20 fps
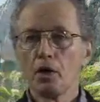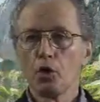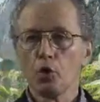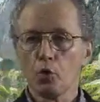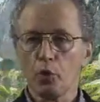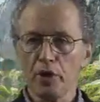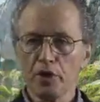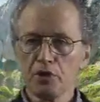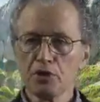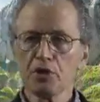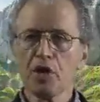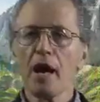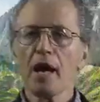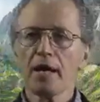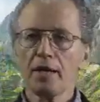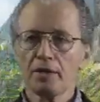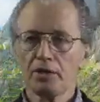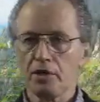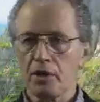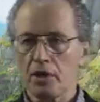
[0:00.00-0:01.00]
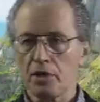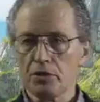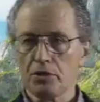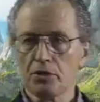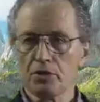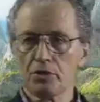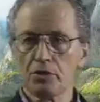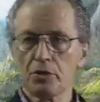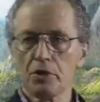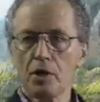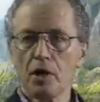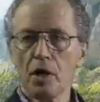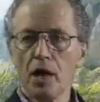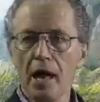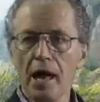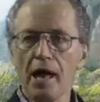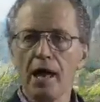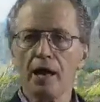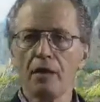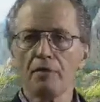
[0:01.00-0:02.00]
we scientists
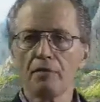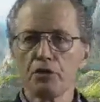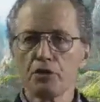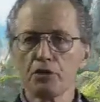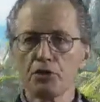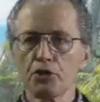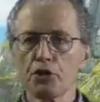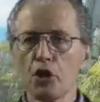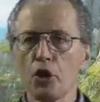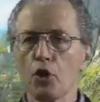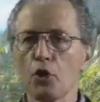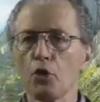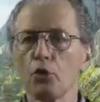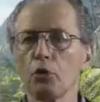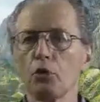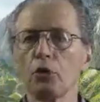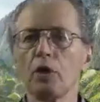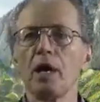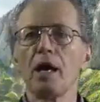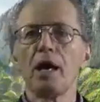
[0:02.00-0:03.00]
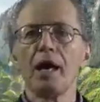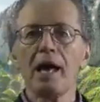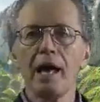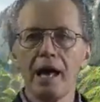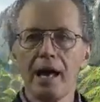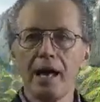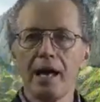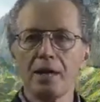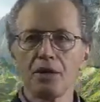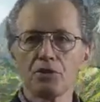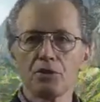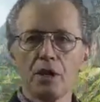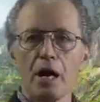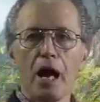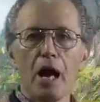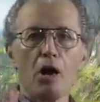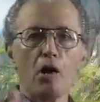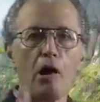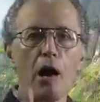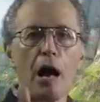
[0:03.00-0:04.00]
have the soul as
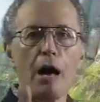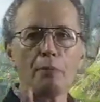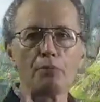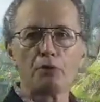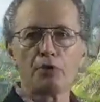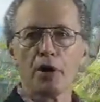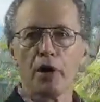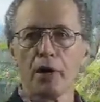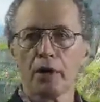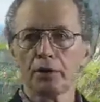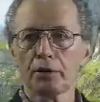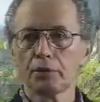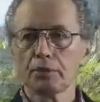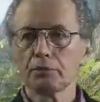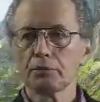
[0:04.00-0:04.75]
our object